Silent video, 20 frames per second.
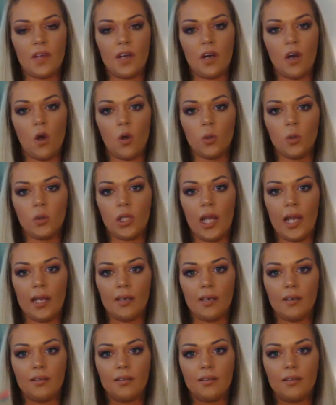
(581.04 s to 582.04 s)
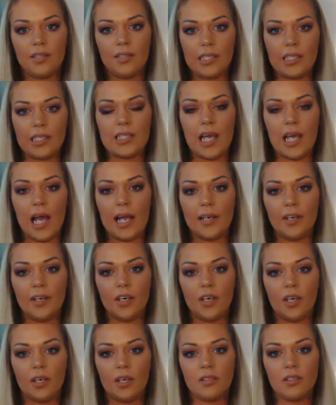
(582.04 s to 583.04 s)
their own like
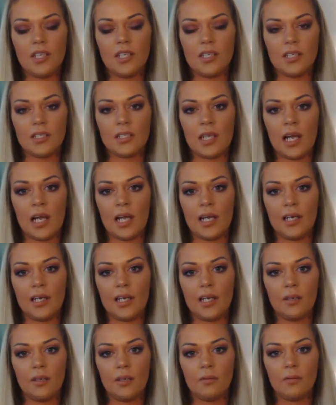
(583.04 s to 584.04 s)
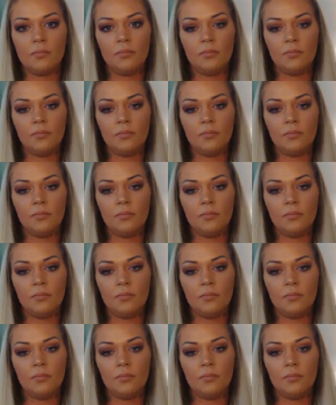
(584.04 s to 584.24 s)
designer to design in.